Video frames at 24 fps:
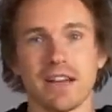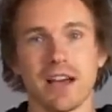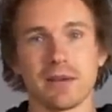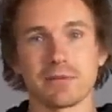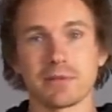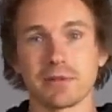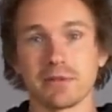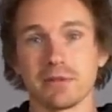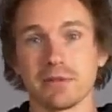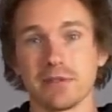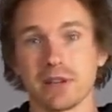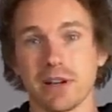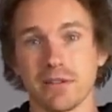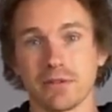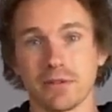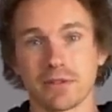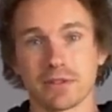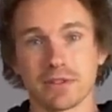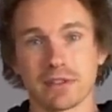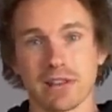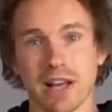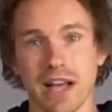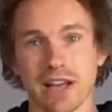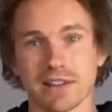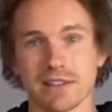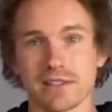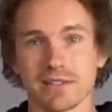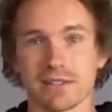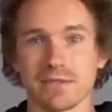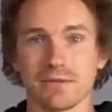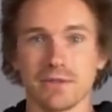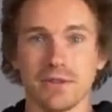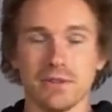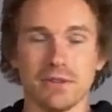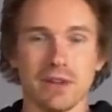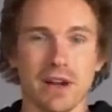Absolutely love those glasses.
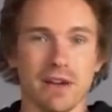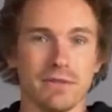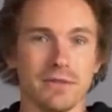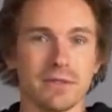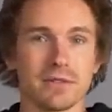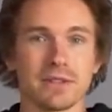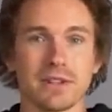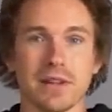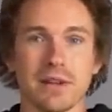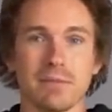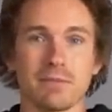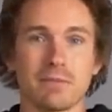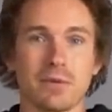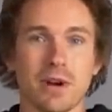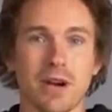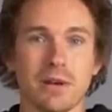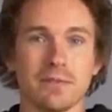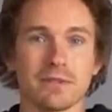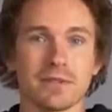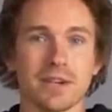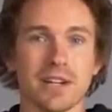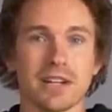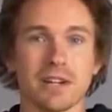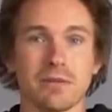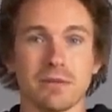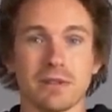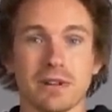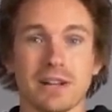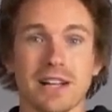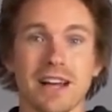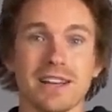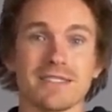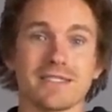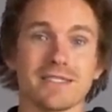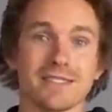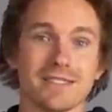If you have the same problems I do with
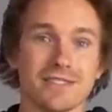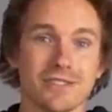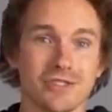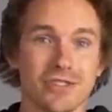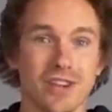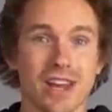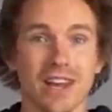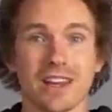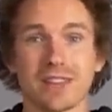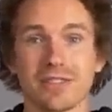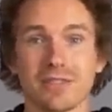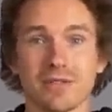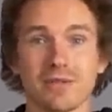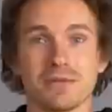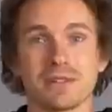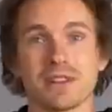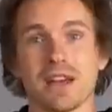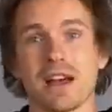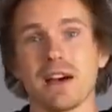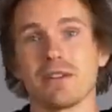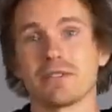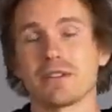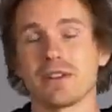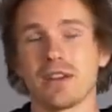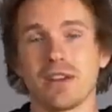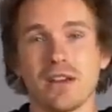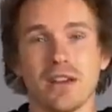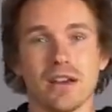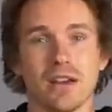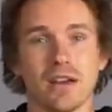glasses, check those out.